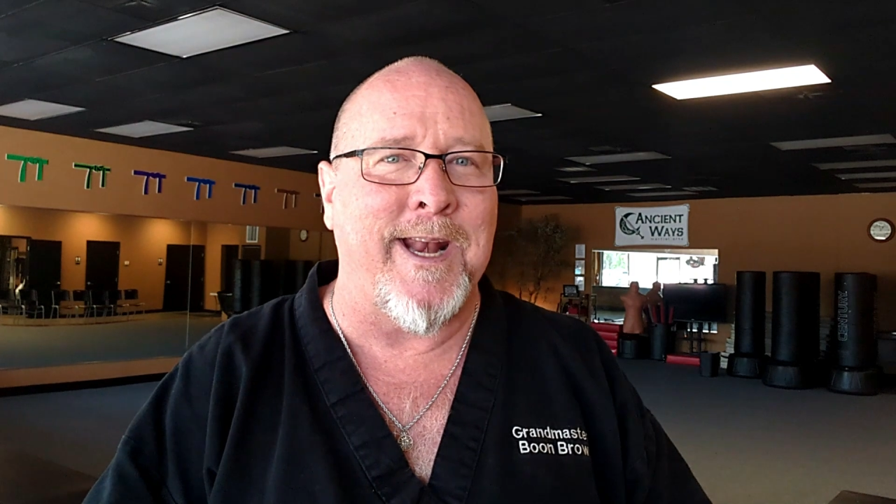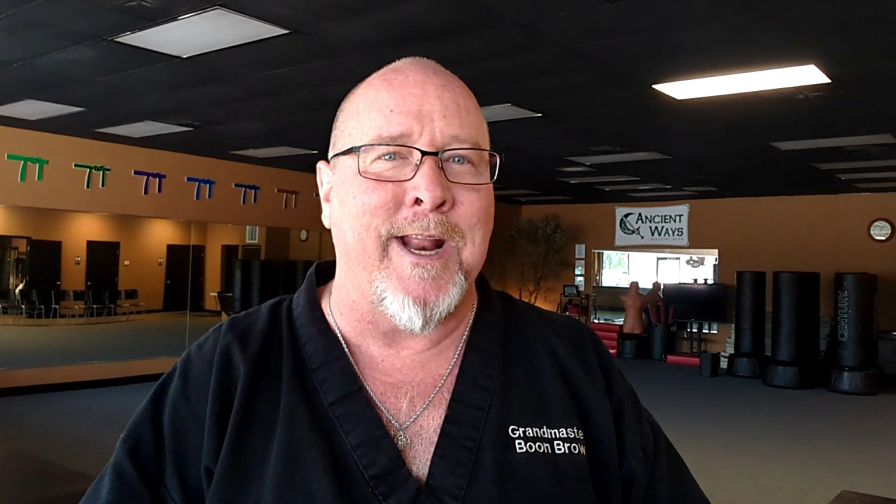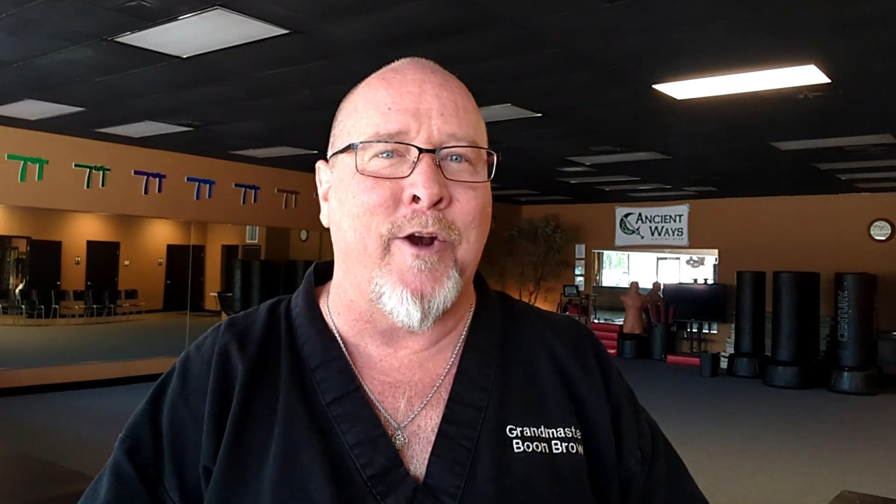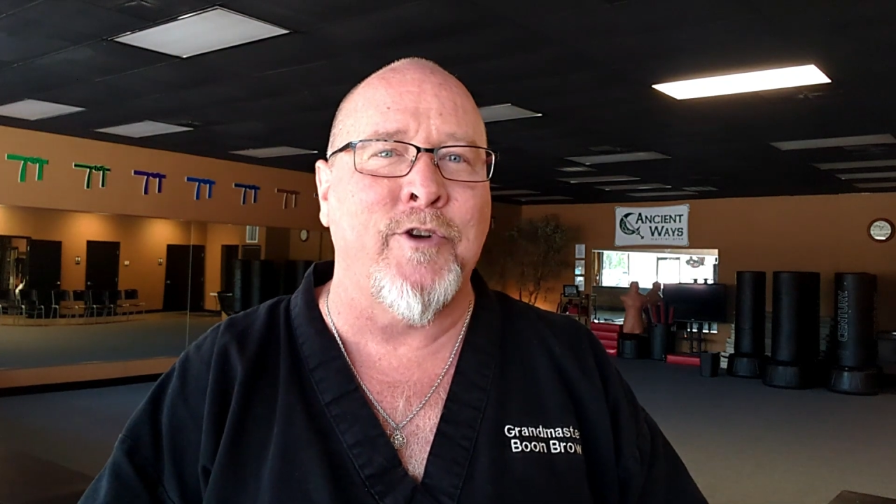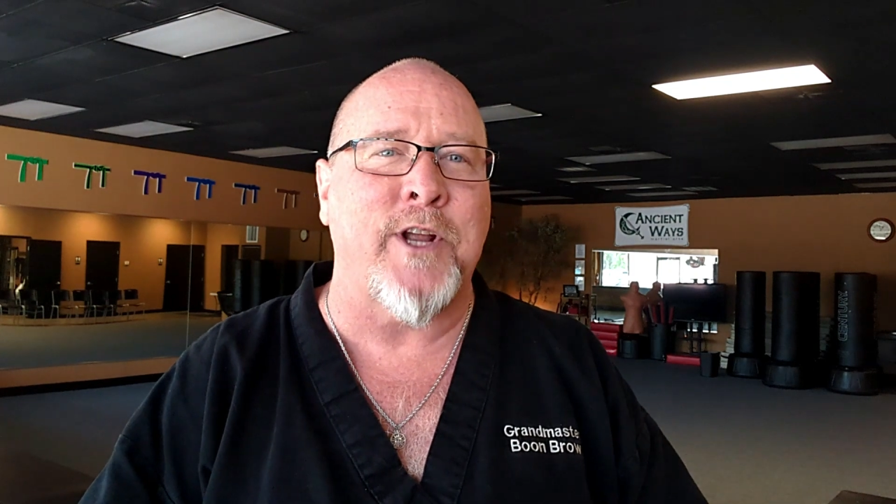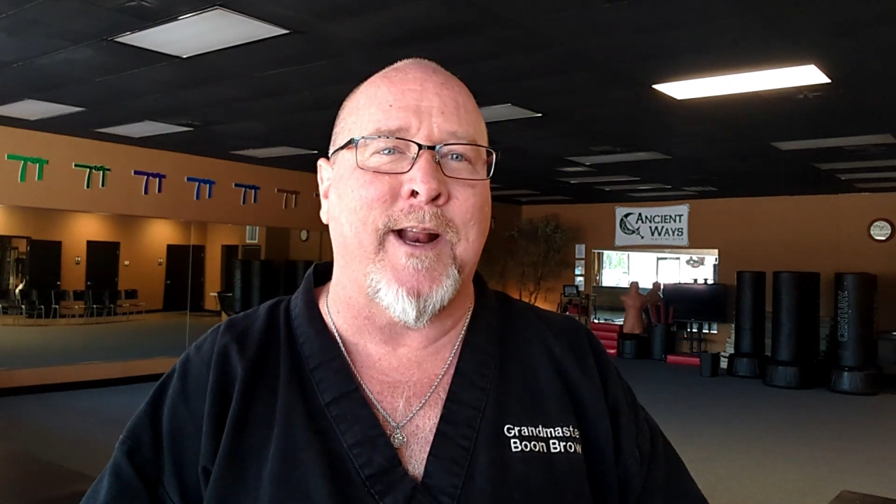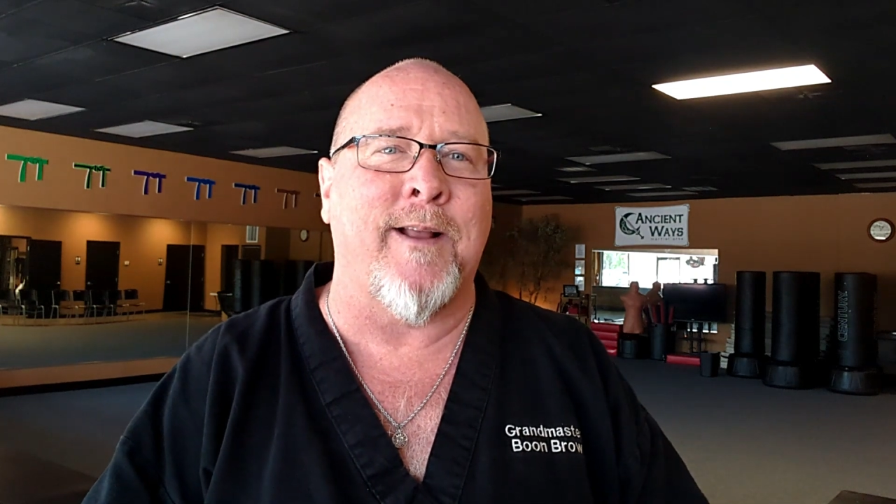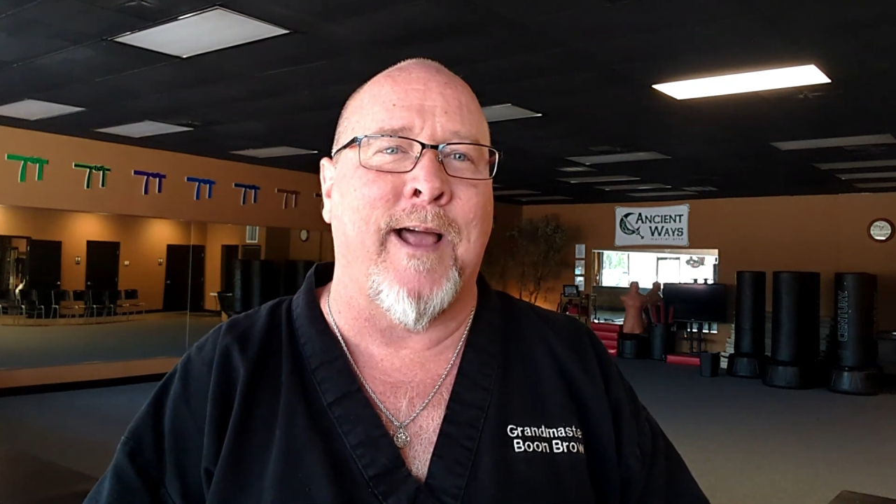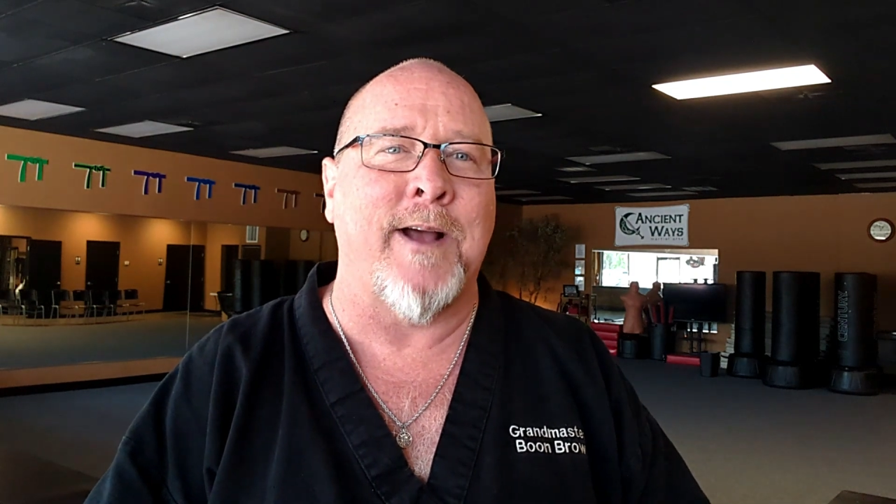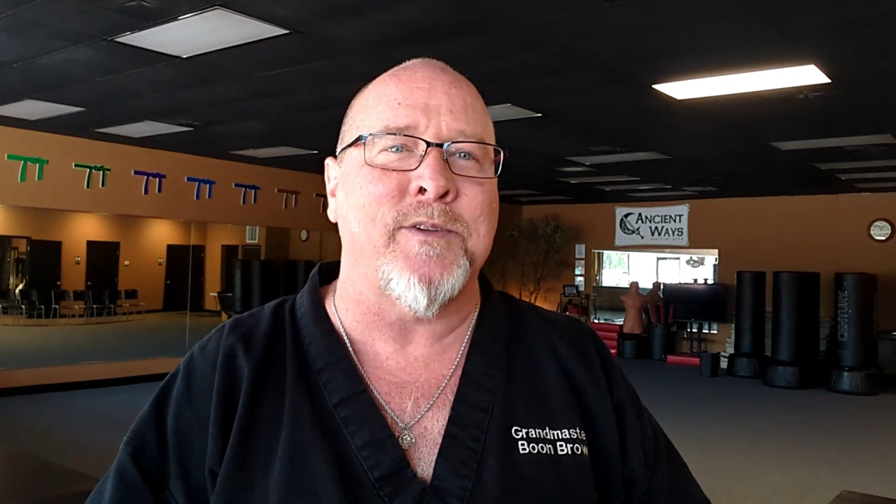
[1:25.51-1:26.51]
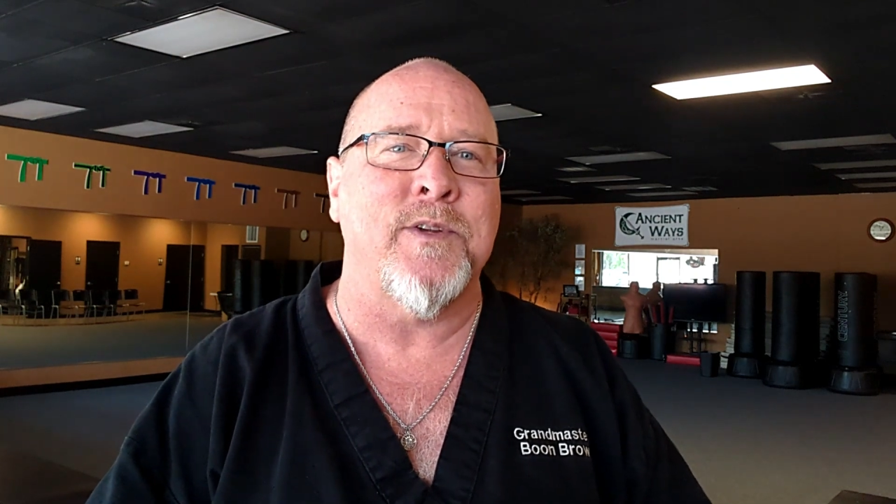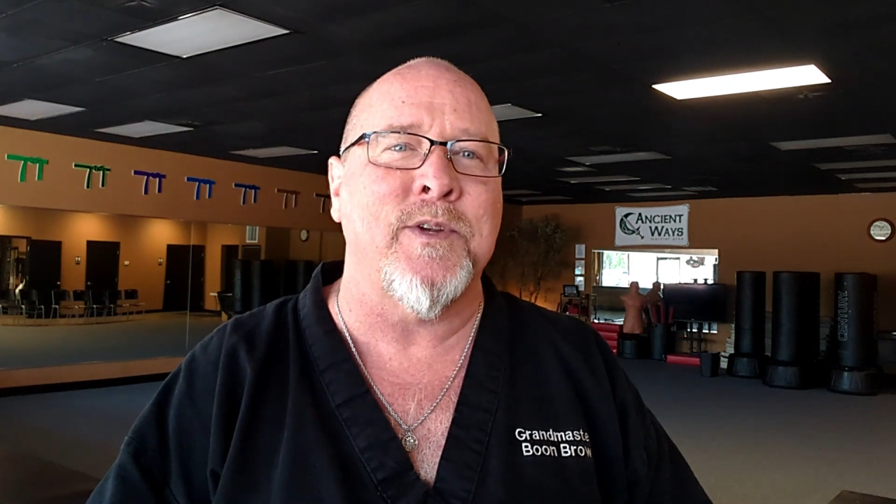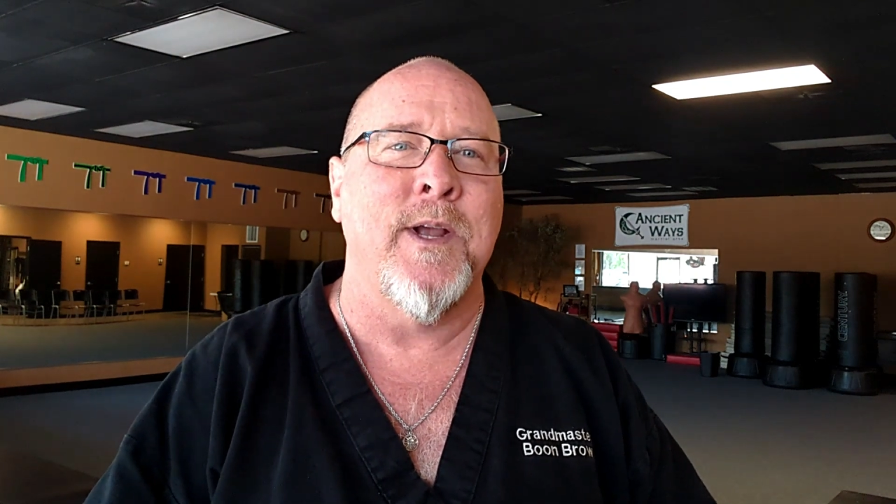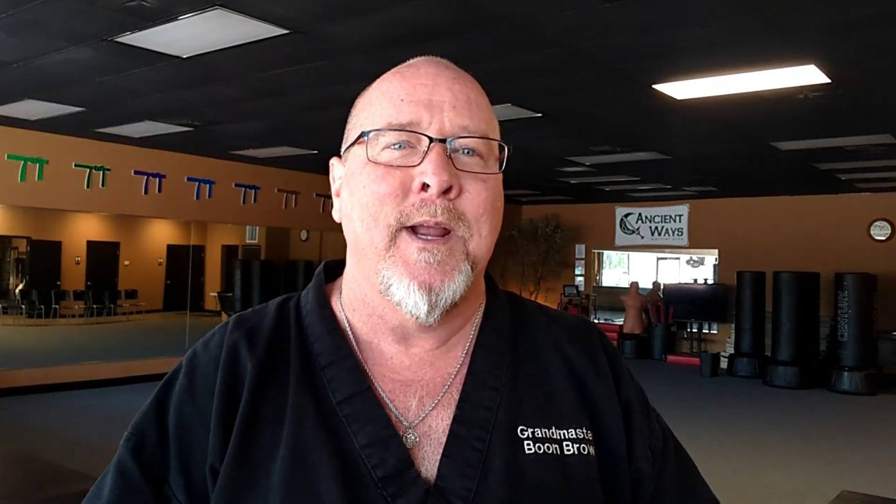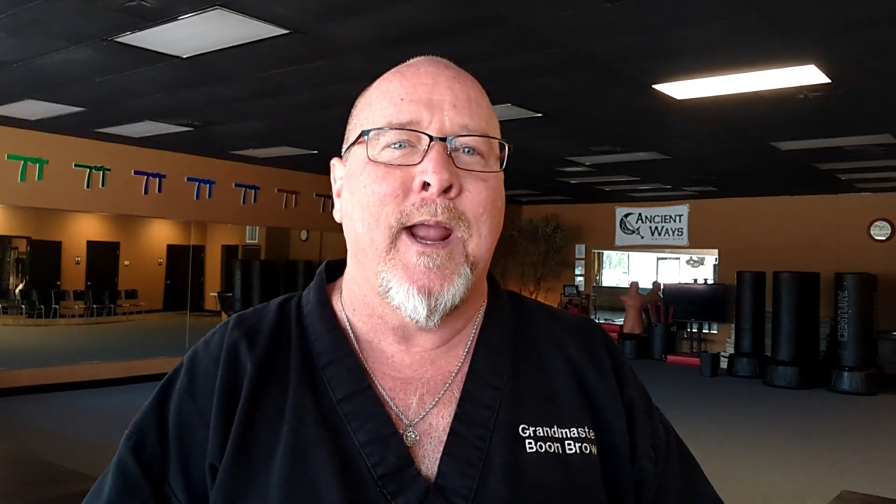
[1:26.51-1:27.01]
and energetic classes.